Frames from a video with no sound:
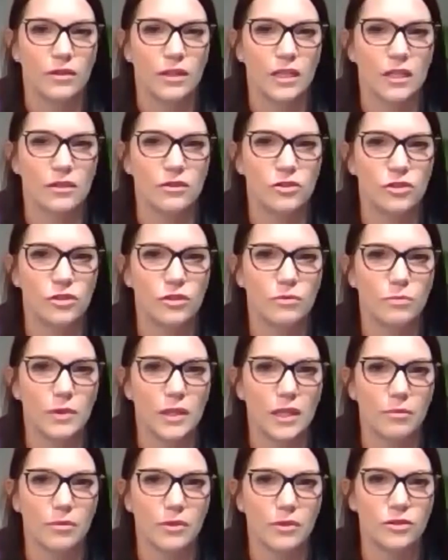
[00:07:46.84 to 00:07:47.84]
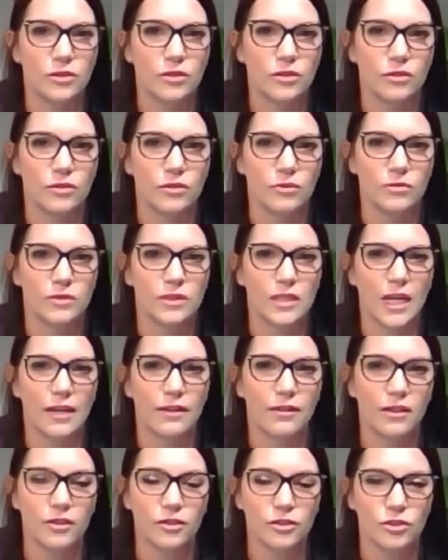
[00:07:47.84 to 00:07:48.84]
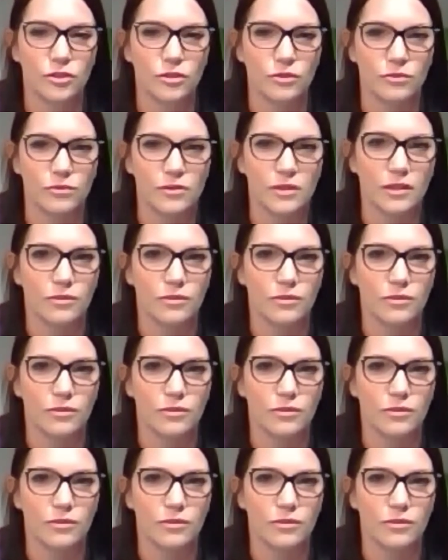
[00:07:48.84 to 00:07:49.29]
kids should be able to tie their shoes